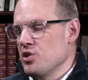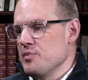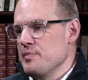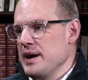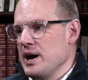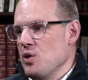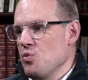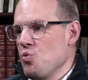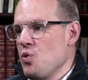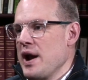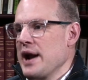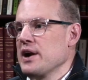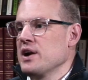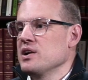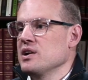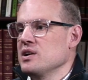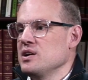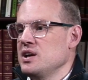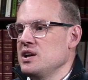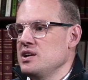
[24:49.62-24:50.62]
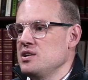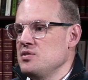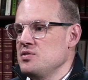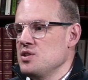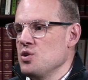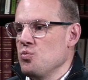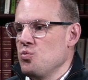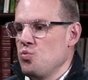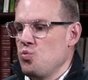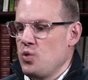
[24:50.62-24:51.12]
about where
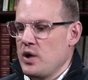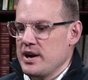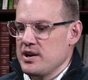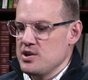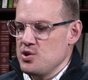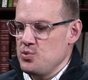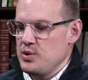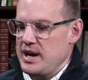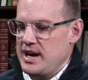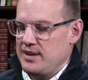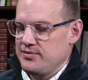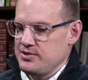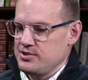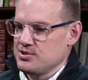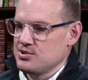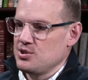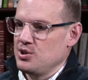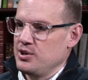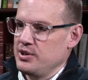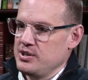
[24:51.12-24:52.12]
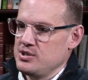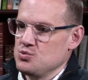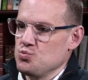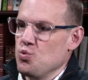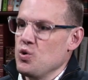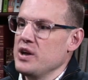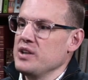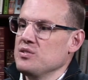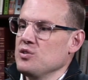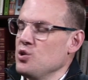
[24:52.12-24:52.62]
you would have to start is
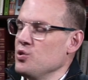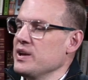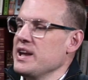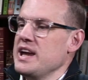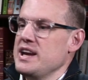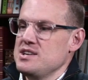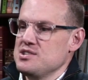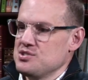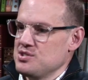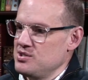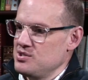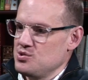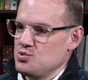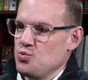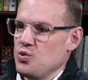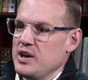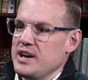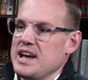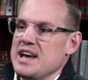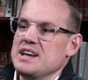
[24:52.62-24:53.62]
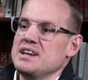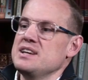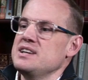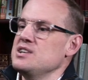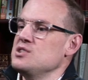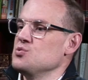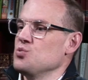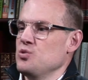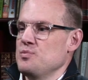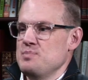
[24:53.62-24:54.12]
what locations, what
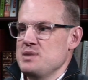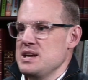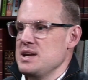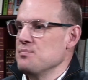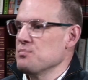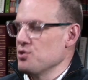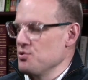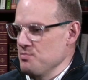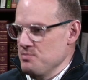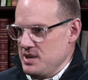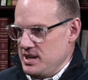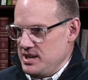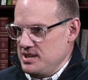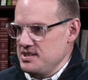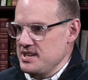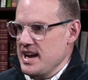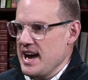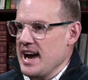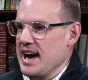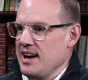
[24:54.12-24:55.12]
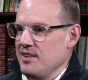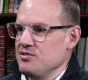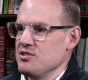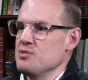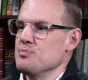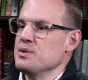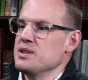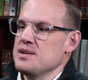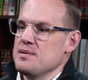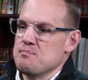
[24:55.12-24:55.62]
entities would be permitted to have
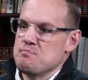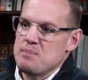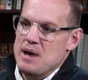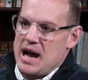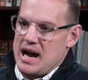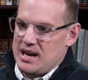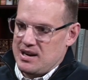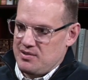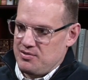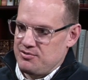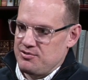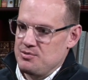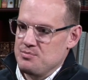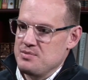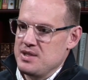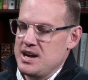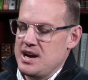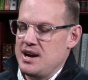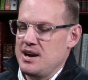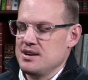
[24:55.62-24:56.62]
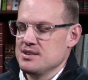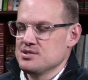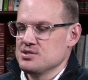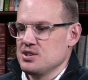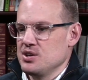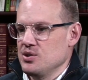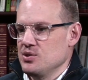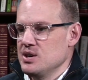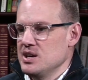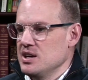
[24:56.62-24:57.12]
them, and then back from there.
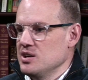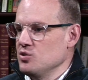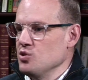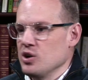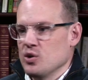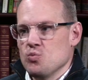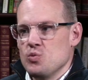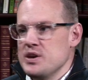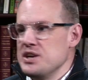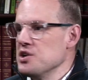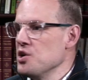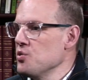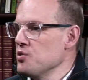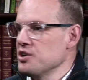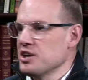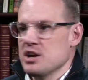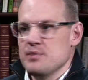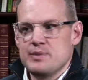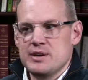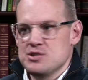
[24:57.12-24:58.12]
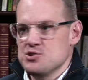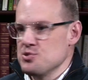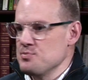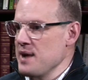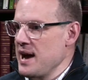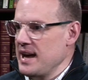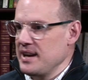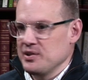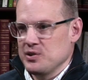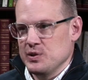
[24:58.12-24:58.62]
So, look, we know they're going to be
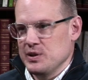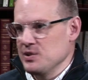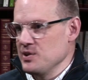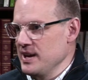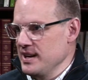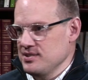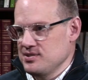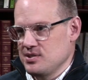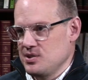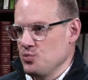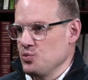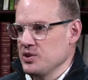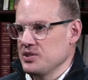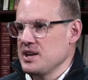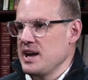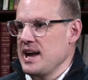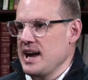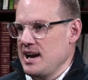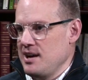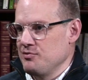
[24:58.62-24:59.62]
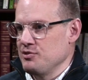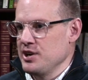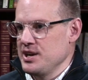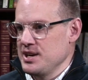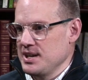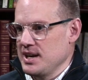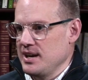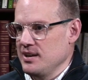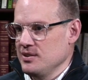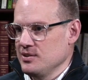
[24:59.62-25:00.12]
dramatically less than what they have
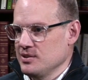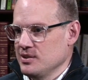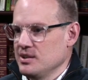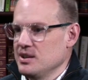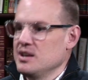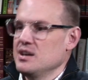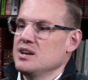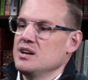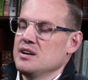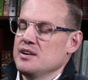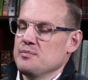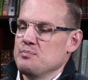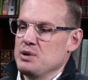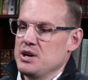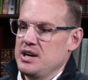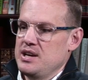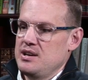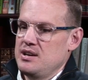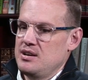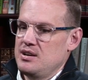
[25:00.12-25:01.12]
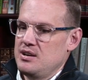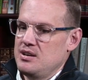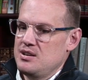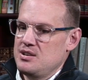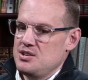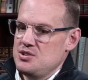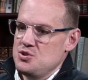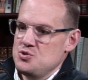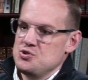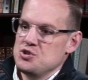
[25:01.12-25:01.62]
right now, but
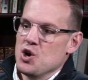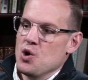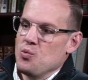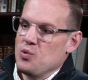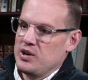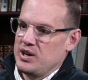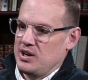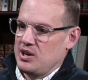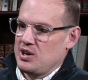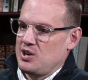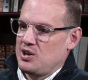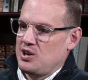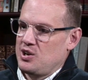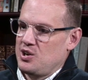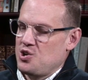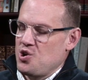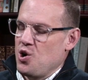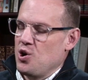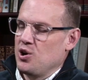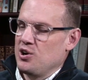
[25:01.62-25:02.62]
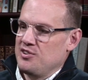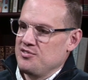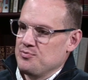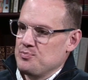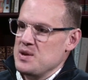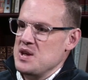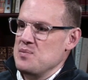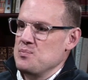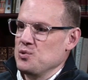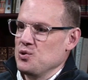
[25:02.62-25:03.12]
you don't want to carve
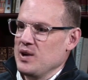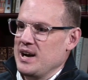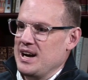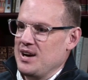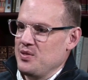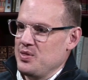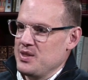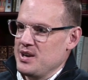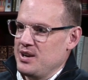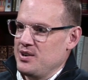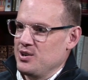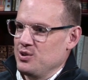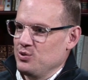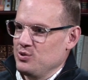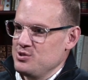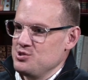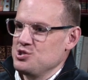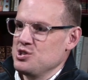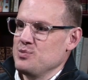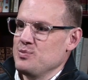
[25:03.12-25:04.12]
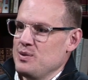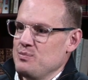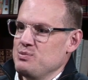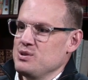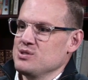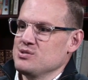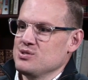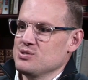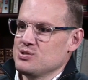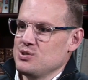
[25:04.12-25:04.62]
people out that are legitimate
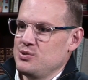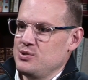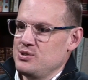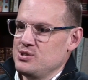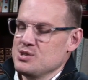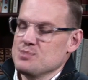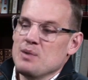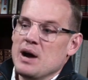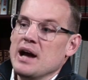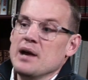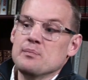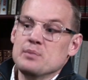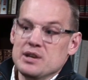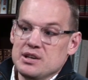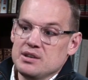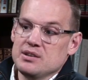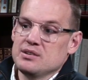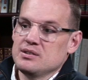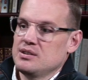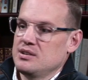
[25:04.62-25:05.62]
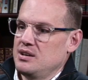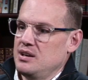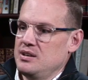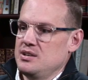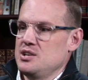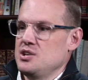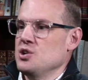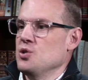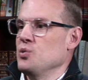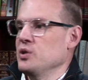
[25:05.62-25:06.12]
business owners, in my opinion.
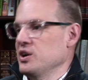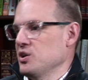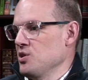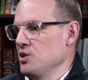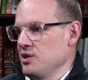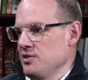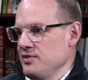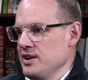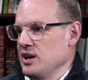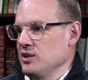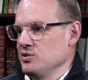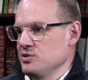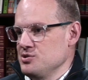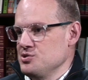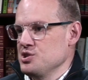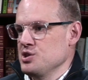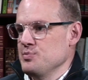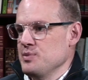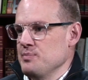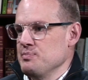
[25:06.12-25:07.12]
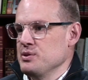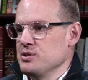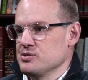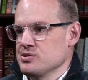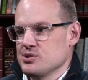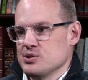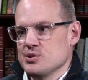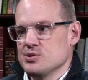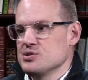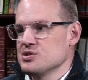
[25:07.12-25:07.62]
You don't want to carve out legitimate
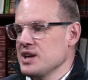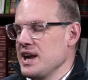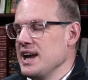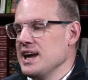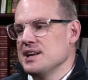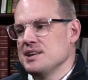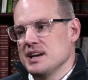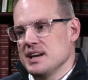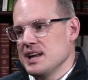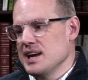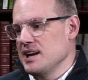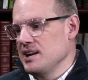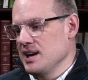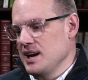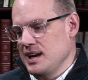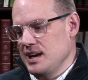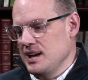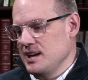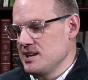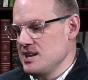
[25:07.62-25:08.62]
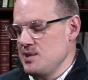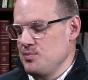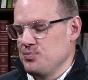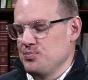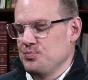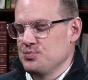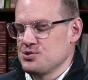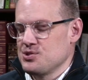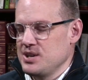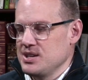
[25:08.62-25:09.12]
business owners. And again, I keep
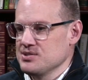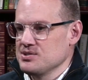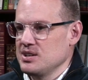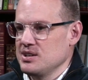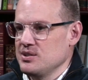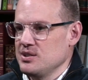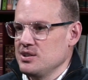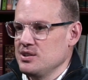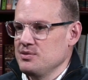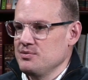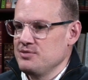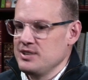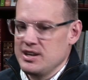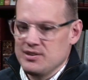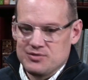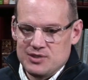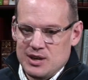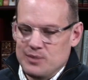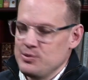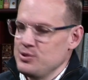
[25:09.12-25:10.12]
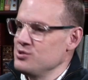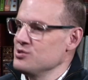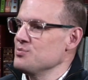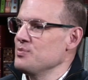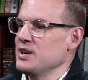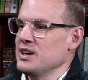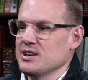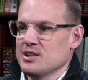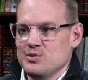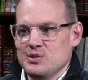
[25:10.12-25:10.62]
stressing the VFWs,
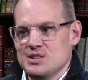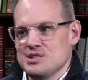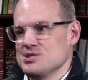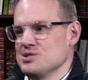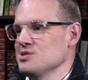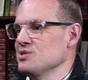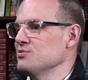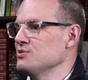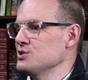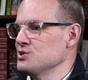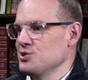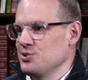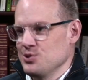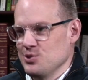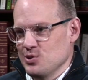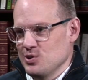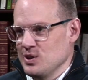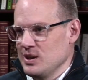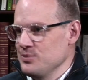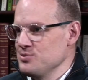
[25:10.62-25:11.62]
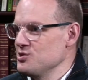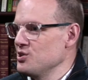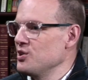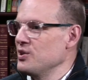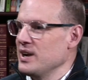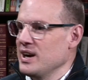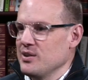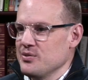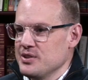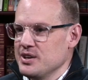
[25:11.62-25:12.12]
American Legions, the fraternal clubs that
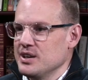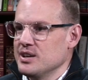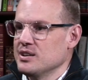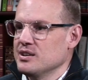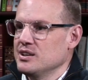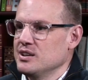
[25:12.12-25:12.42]
are out there.